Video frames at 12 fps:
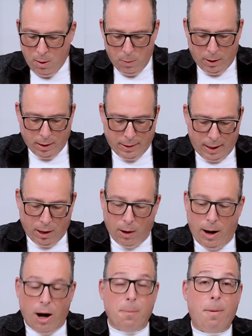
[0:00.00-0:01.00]
We can take
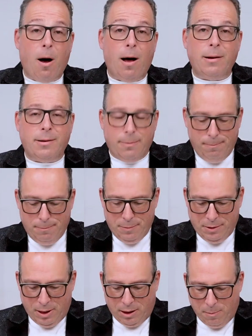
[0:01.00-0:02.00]
our AirPods,
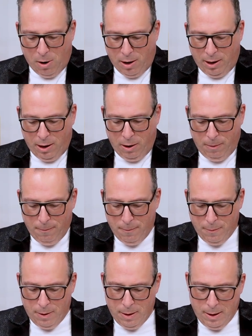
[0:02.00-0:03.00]
sit them on here,
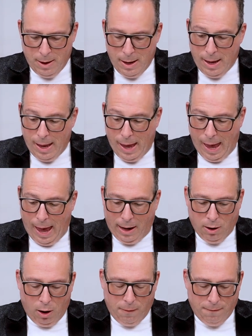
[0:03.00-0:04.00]

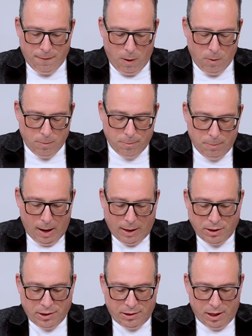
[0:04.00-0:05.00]
and our phone, and
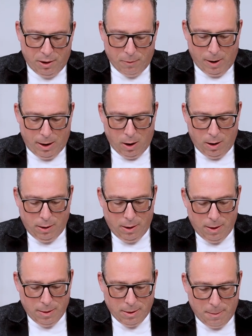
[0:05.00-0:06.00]
just sit it right on
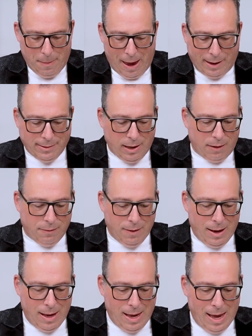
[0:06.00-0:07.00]
the MagSafe.
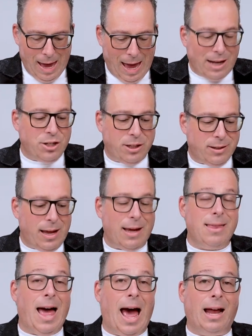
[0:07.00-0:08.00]
And just
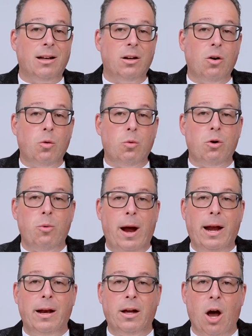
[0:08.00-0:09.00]
like that, we're
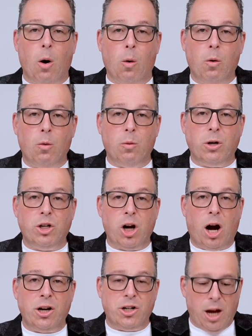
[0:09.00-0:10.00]
ready to go. We're
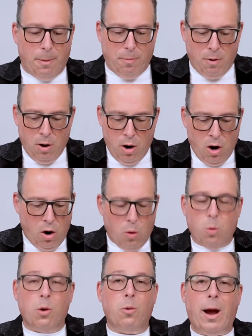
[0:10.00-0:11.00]
charged up,
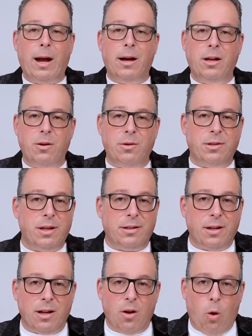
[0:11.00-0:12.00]
we're ready to use
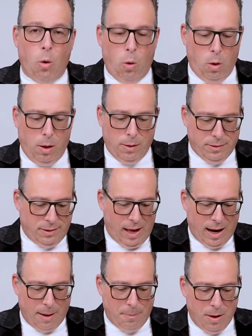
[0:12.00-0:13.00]
this whole
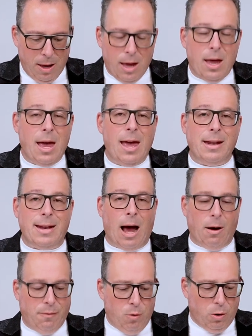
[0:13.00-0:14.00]
setup.
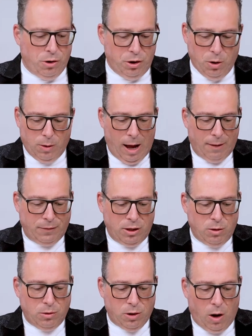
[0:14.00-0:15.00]
Now, of course, you have to
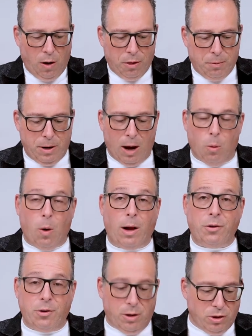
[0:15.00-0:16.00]
use all 3 at
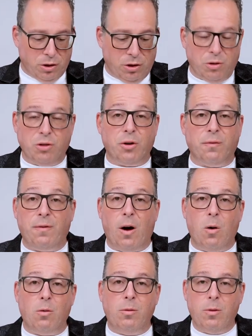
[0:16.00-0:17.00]
once. You can just use your
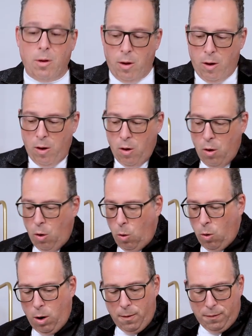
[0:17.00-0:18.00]
phone,
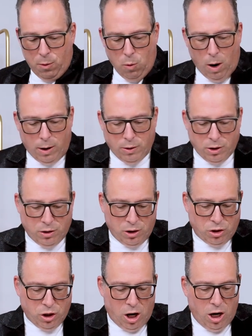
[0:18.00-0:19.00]
or if you want just
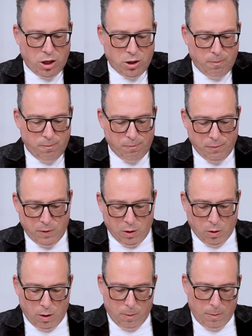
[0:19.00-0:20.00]
to charge
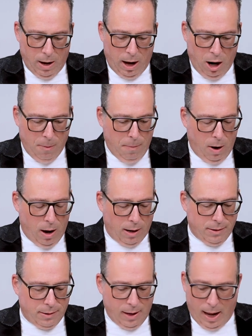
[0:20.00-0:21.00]
your
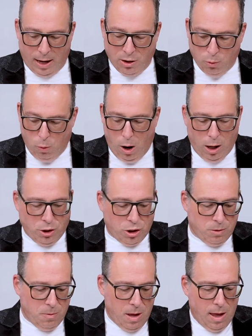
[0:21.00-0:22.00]
AirPods and your
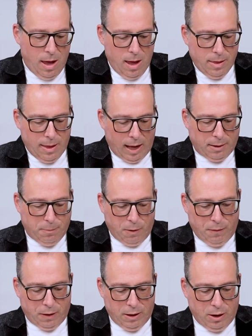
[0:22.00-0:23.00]
watch, that's
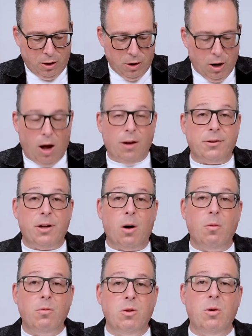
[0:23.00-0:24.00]
perfectly good
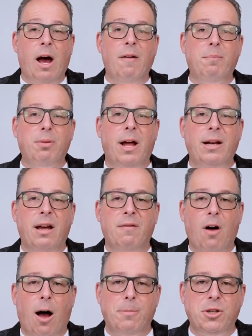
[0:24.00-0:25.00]
also. You have plenty of
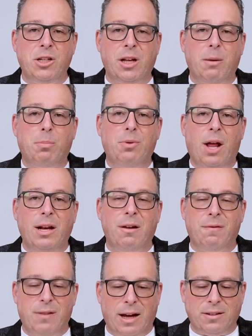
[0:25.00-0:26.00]
options and plenty
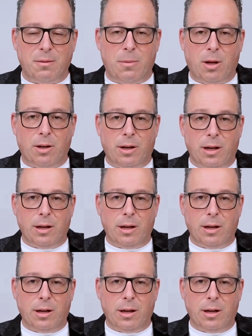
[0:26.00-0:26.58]
of flexibility.